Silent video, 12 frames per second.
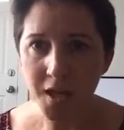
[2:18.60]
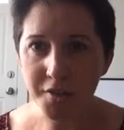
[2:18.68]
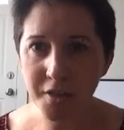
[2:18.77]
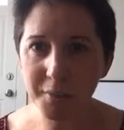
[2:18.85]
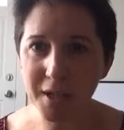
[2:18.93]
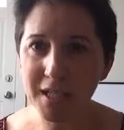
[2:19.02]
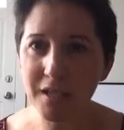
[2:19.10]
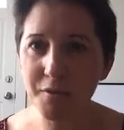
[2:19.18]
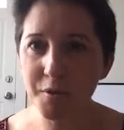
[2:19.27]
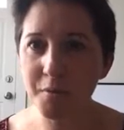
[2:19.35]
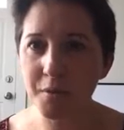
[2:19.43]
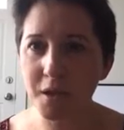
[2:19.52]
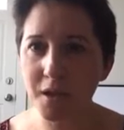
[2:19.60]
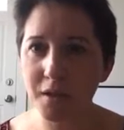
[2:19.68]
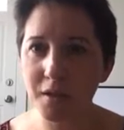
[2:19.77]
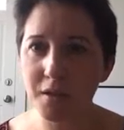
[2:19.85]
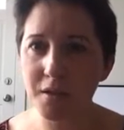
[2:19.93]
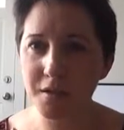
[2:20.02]
So I'm gonna give you
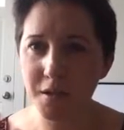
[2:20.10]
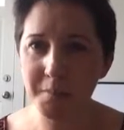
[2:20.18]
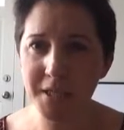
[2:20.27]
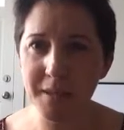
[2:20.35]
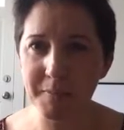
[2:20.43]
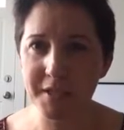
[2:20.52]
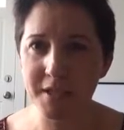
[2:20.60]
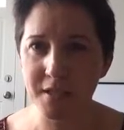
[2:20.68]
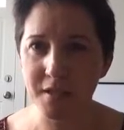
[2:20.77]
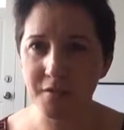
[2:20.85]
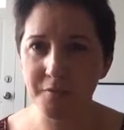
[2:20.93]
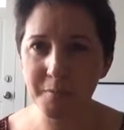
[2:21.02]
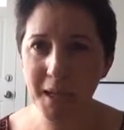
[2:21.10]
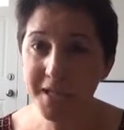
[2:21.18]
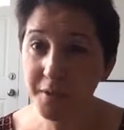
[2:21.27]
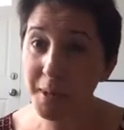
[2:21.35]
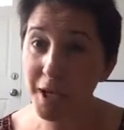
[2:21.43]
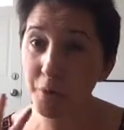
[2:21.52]
some tips
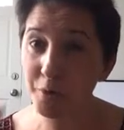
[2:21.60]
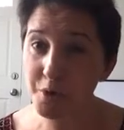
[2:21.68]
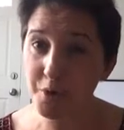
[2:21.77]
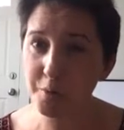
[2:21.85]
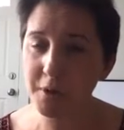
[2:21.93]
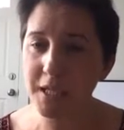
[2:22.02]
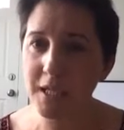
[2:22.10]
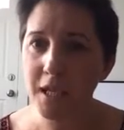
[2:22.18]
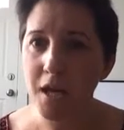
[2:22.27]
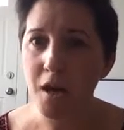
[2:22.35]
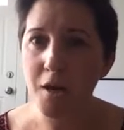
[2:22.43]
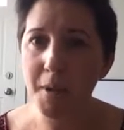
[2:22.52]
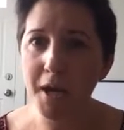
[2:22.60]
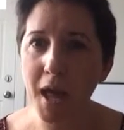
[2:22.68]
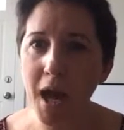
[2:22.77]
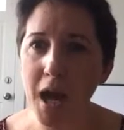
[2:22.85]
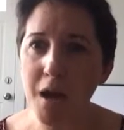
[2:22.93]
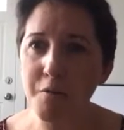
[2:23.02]
based on my own journey about
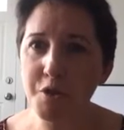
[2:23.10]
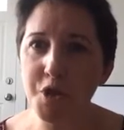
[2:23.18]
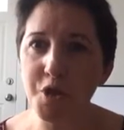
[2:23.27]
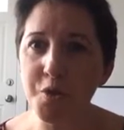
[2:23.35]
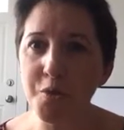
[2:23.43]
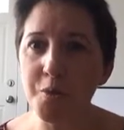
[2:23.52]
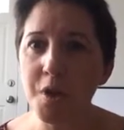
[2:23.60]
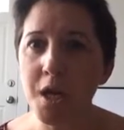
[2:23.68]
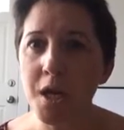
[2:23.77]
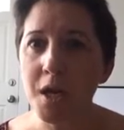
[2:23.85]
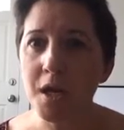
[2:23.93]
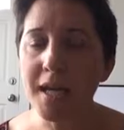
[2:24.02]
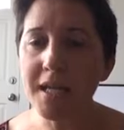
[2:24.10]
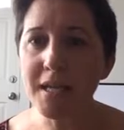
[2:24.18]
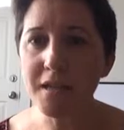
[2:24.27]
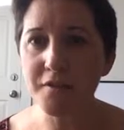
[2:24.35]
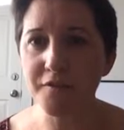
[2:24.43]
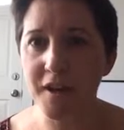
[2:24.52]
how to
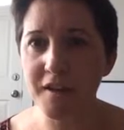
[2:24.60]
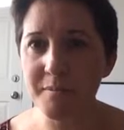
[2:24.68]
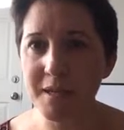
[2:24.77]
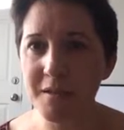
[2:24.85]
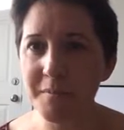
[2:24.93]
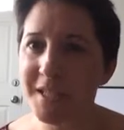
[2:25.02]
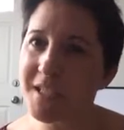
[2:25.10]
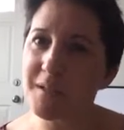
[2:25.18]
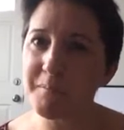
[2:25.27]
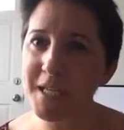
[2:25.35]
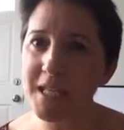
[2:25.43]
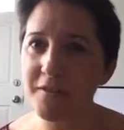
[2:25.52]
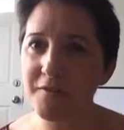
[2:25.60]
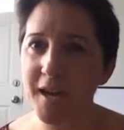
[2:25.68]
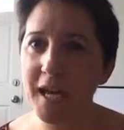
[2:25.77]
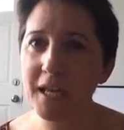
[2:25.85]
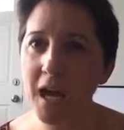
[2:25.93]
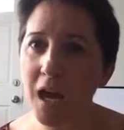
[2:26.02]
identify the limiting belief
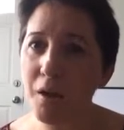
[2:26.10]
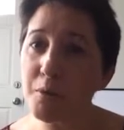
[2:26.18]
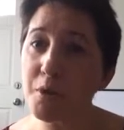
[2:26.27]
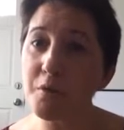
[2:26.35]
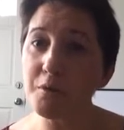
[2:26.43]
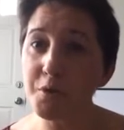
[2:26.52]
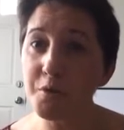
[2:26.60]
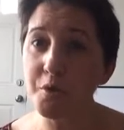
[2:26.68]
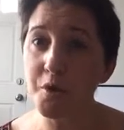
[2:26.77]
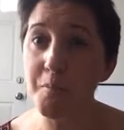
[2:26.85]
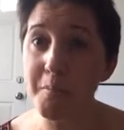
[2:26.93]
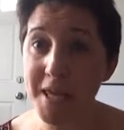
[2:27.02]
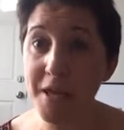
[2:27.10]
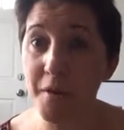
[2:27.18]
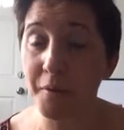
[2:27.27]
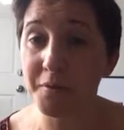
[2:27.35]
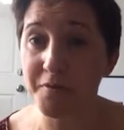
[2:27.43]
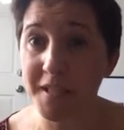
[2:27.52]
and how to go
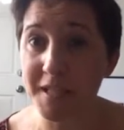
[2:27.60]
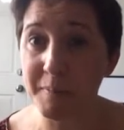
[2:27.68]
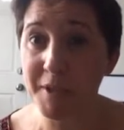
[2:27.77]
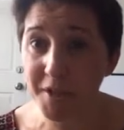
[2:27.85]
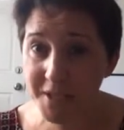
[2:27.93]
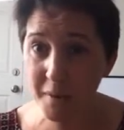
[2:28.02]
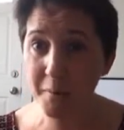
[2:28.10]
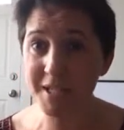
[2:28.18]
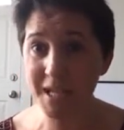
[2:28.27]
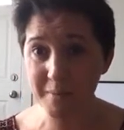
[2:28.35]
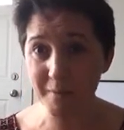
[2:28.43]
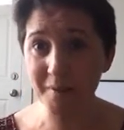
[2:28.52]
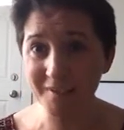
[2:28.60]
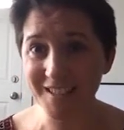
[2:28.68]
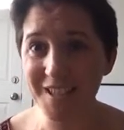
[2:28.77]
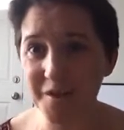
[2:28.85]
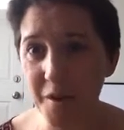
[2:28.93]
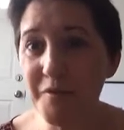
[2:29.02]
beyond this, because I was
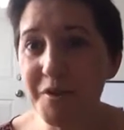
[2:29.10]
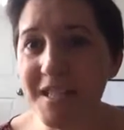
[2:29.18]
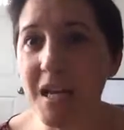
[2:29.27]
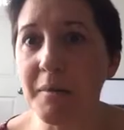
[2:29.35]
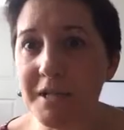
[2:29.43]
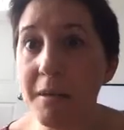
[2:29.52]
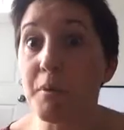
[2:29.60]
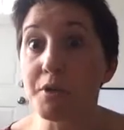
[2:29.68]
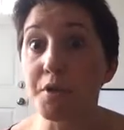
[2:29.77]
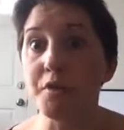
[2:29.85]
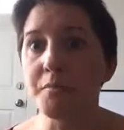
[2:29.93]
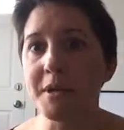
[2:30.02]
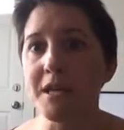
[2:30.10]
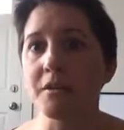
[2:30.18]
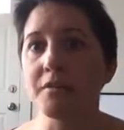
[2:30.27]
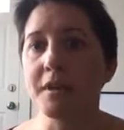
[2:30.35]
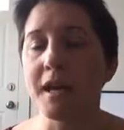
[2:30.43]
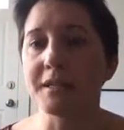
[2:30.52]
able, obviously I was able to go
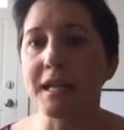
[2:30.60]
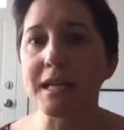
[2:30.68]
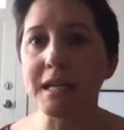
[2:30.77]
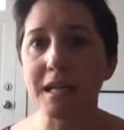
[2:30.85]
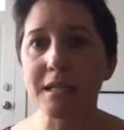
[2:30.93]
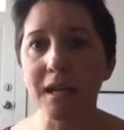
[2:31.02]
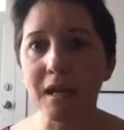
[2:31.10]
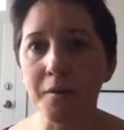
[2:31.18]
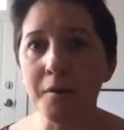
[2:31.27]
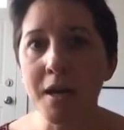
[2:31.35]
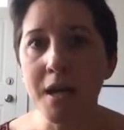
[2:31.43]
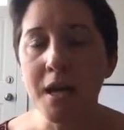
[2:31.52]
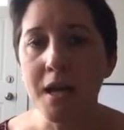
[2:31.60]
beyond that, and now